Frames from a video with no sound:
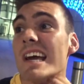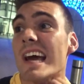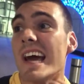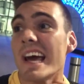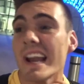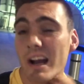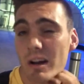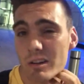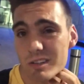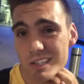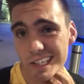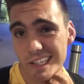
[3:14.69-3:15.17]

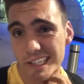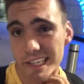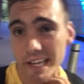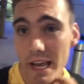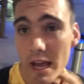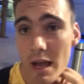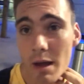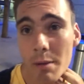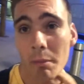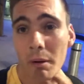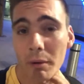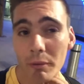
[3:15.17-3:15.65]
and I was like,
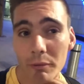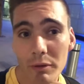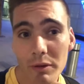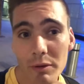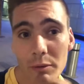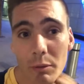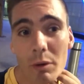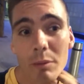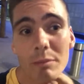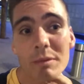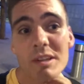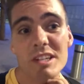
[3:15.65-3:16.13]
damn, I really
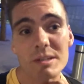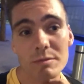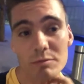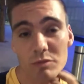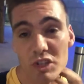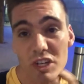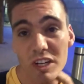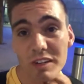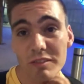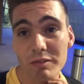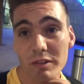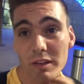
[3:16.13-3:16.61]
want me some
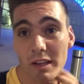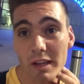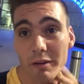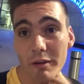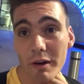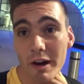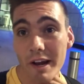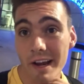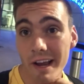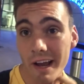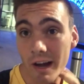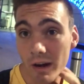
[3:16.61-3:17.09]
Chick-fil-A
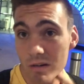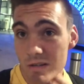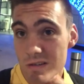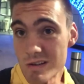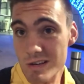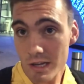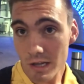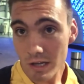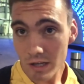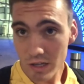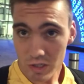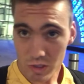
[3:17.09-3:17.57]
right now.
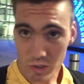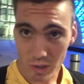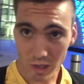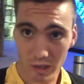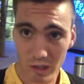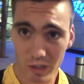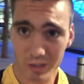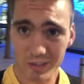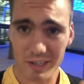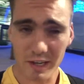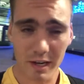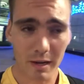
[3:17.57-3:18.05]
So I
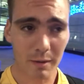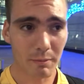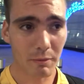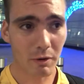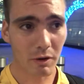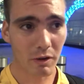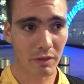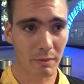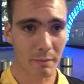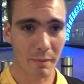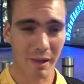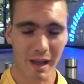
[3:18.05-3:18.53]
looked it up
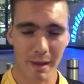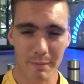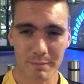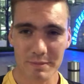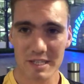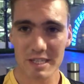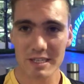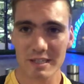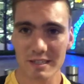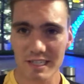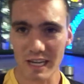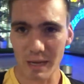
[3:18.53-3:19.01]
on the
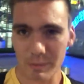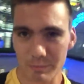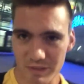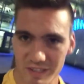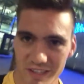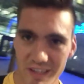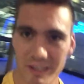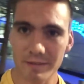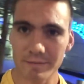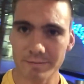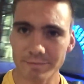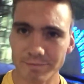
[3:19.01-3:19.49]
maps, typed
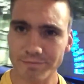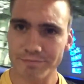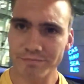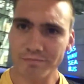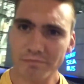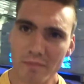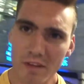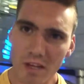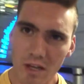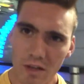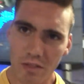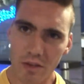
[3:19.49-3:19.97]
it in,
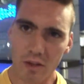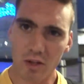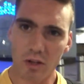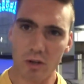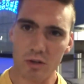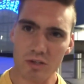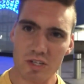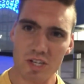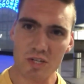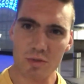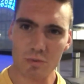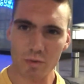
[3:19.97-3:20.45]
the
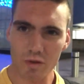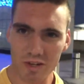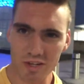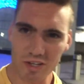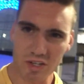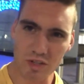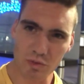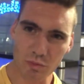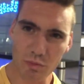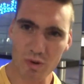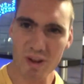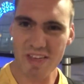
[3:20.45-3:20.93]
closest one is
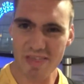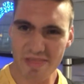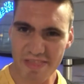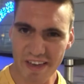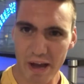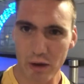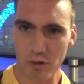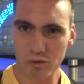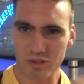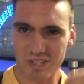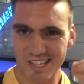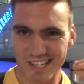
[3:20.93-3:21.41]

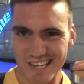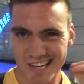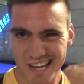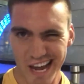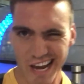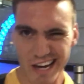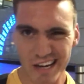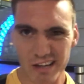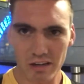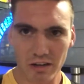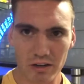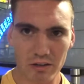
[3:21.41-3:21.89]

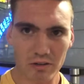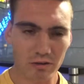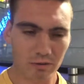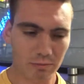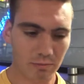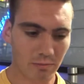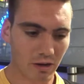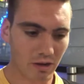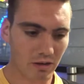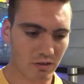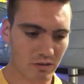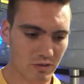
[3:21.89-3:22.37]
3,900
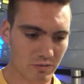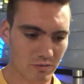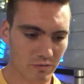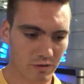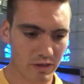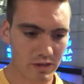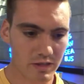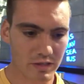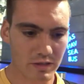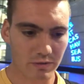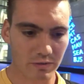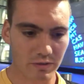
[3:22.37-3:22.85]
miles
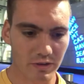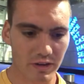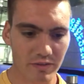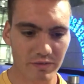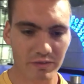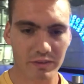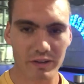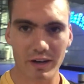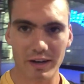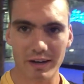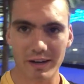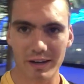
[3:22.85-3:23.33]
away, so we're
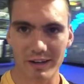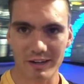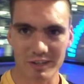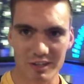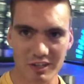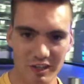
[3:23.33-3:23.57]
definitely not getting